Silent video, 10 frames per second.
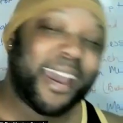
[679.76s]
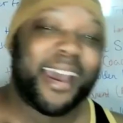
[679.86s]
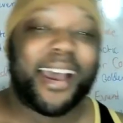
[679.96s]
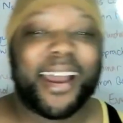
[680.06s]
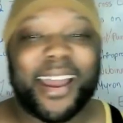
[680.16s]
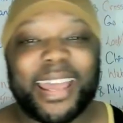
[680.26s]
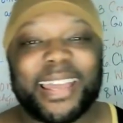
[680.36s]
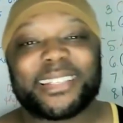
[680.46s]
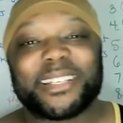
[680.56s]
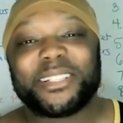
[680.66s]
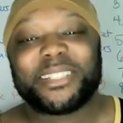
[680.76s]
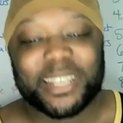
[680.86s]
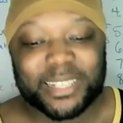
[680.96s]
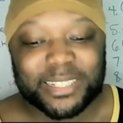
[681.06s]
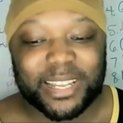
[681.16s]
All right, so
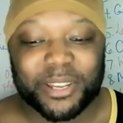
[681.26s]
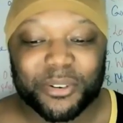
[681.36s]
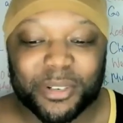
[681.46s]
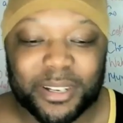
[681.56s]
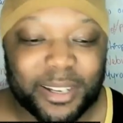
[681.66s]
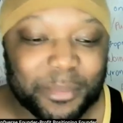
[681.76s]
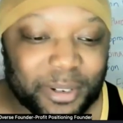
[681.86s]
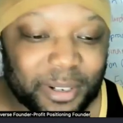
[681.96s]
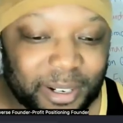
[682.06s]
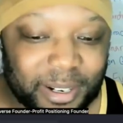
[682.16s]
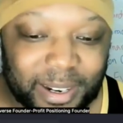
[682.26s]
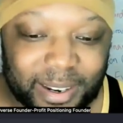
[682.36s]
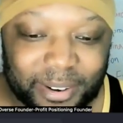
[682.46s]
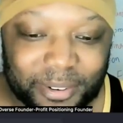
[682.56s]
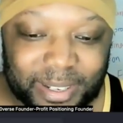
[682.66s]
check this out. You can come on here
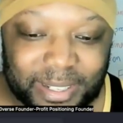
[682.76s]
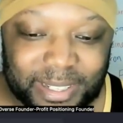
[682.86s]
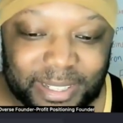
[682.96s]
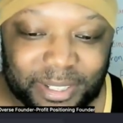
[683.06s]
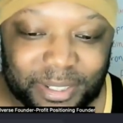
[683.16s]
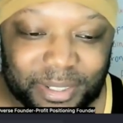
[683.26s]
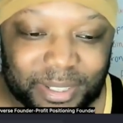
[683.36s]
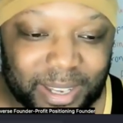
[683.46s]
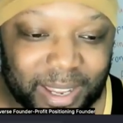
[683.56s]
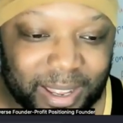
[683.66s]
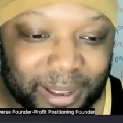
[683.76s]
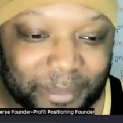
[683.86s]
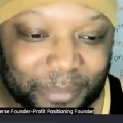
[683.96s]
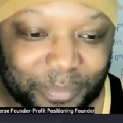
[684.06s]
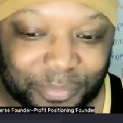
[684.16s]
and we'll just use a,
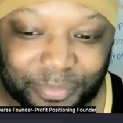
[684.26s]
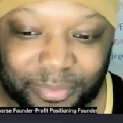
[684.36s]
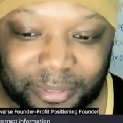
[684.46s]
um,